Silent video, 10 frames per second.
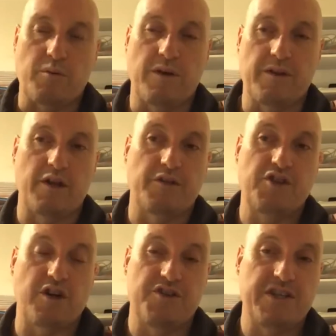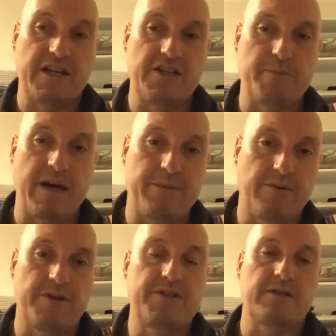and I shared this
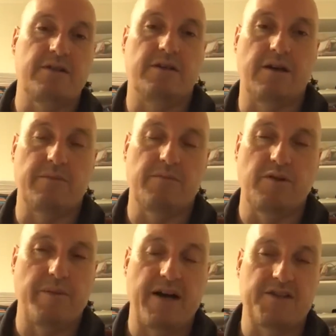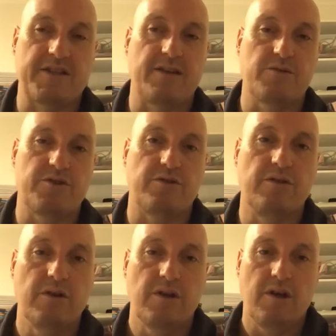paper recently um, in the past day or two.
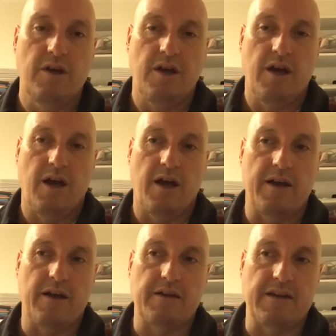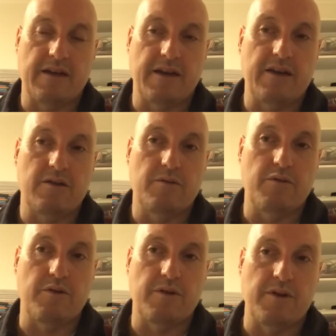Again,
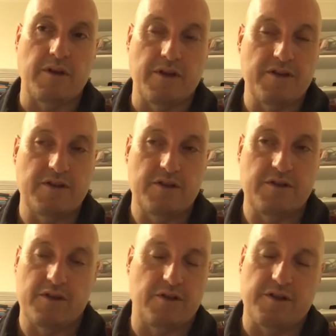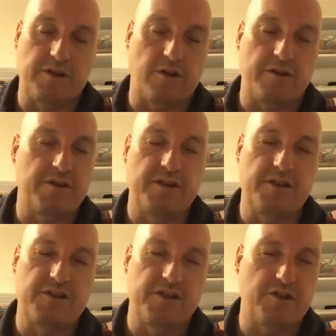you know, this,
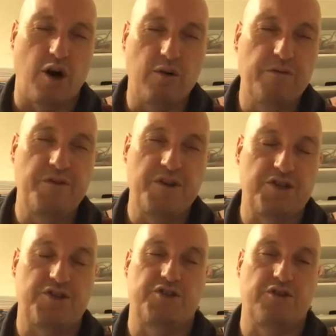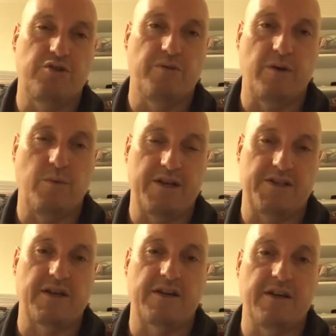is this whole vicious circle that we are
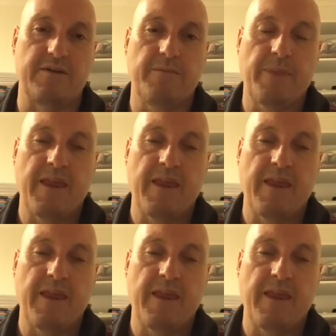stuck in.